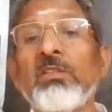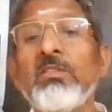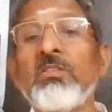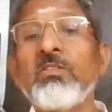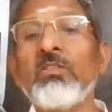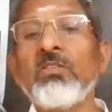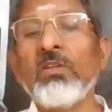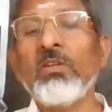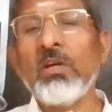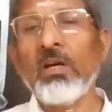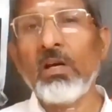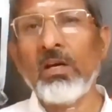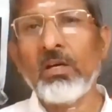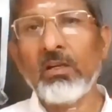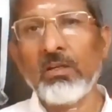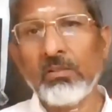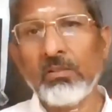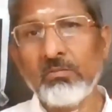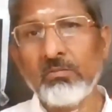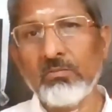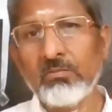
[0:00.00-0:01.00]
So
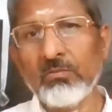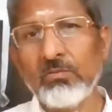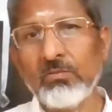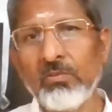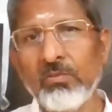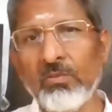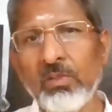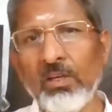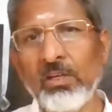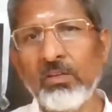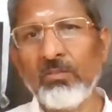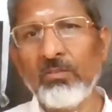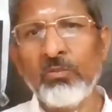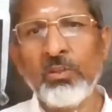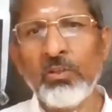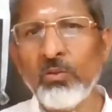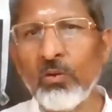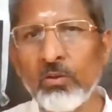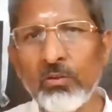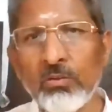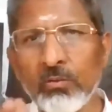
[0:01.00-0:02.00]
sanskara.
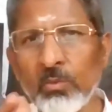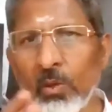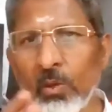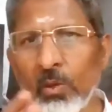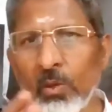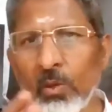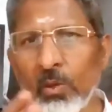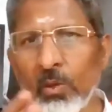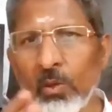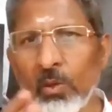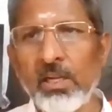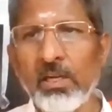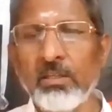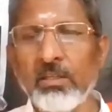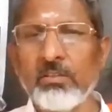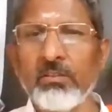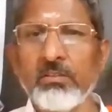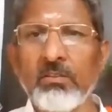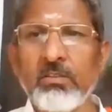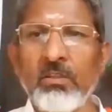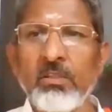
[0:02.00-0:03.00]
And we don't want that
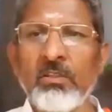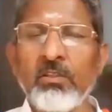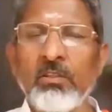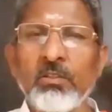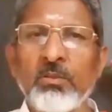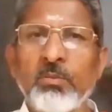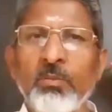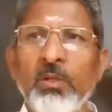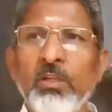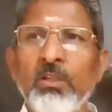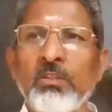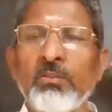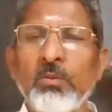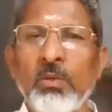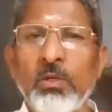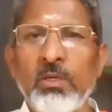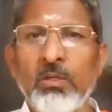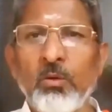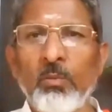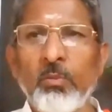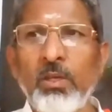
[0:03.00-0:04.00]
in the spiritual
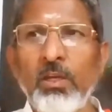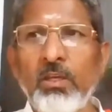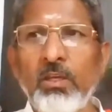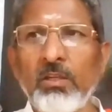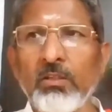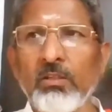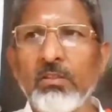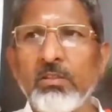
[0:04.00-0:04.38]
domain.